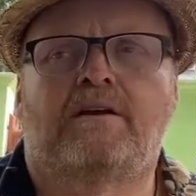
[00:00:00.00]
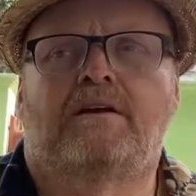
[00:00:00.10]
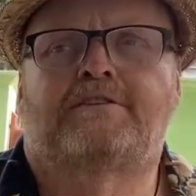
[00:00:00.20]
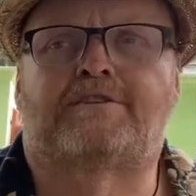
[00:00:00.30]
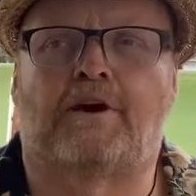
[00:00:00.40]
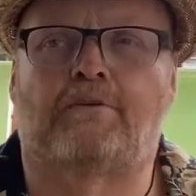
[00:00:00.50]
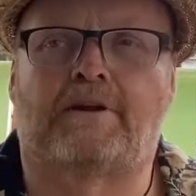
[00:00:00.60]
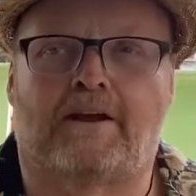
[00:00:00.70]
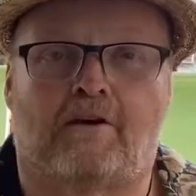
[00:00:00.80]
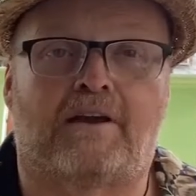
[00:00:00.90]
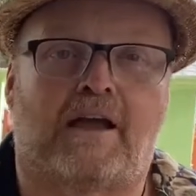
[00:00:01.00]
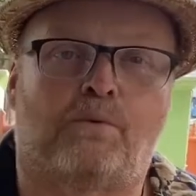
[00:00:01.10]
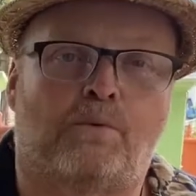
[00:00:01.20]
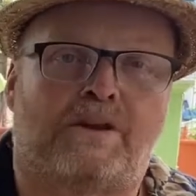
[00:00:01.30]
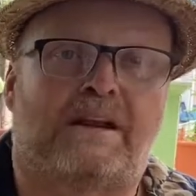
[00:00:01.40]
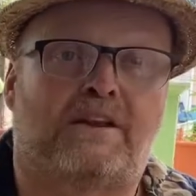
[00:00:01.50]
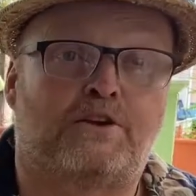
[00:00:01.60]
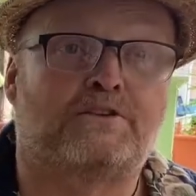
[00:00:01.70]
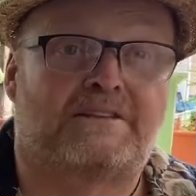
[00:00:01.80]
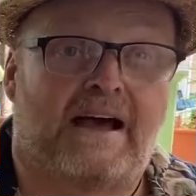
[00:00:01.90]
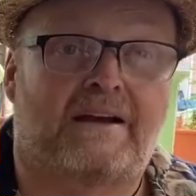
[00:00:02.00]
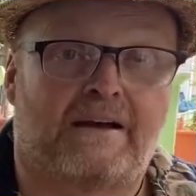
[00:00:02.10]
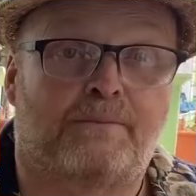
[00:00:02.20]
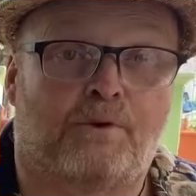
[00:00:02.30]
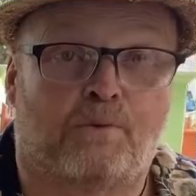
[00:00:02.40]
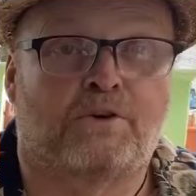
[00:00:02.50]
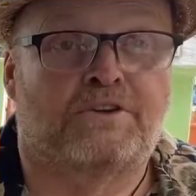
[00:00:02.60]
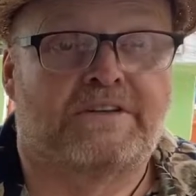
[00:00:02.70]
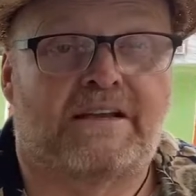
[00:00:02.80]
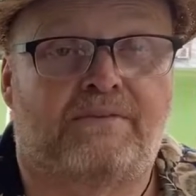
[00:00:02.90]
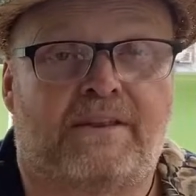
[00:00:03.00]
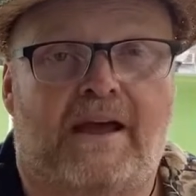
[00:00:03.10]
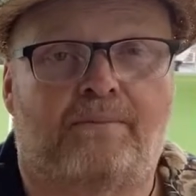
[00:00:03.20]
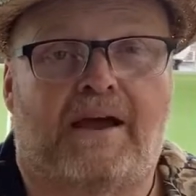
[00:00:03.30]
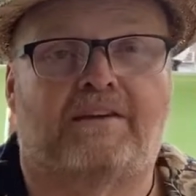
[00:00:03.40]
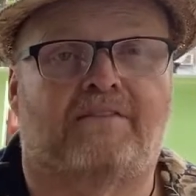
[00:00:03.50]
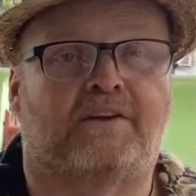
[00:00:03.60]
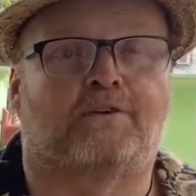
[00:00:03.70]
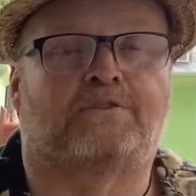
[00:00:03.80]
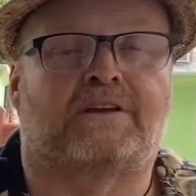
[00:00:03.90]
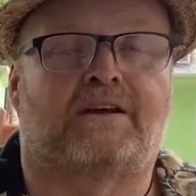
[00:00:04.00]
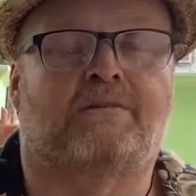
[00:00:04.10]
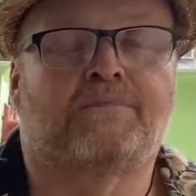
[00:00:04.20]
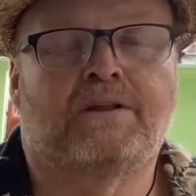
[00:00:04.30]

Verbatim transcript: So I'm like, okay, well, we need to use that up or we're just giving that back to the hotel.